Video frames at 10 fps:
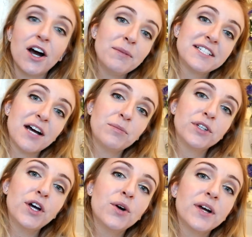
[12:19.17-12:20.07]
comment down
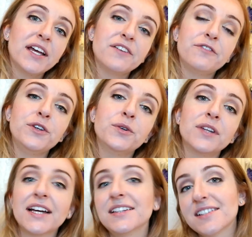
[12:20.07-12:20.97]
below if you
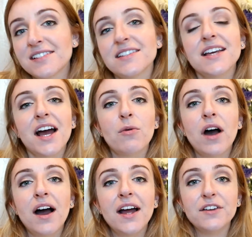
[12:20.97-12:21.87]
like this
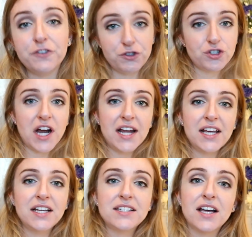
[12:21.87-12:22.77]
DIY, if you tried
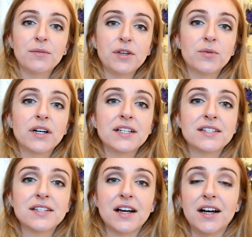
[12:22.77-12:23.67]
it, tell me
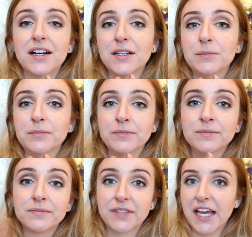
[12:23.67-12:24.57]
what
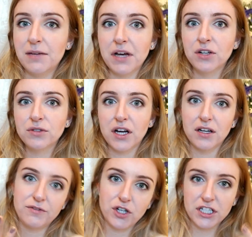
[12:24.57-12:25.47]
came out
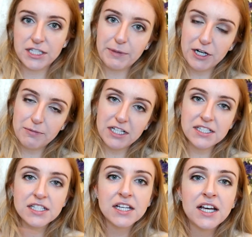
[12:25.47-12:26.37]
of your
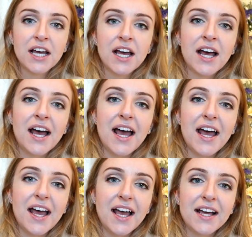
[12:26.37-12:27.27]
experiment,
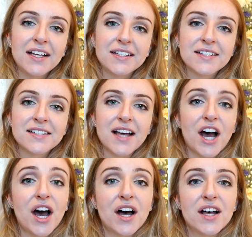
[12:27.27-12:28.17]
and
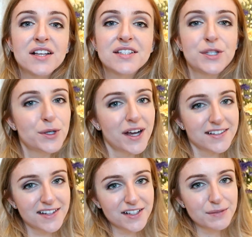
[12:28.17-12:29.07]
I'll see you
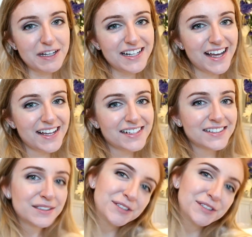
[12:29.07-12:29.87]
guys next Monday.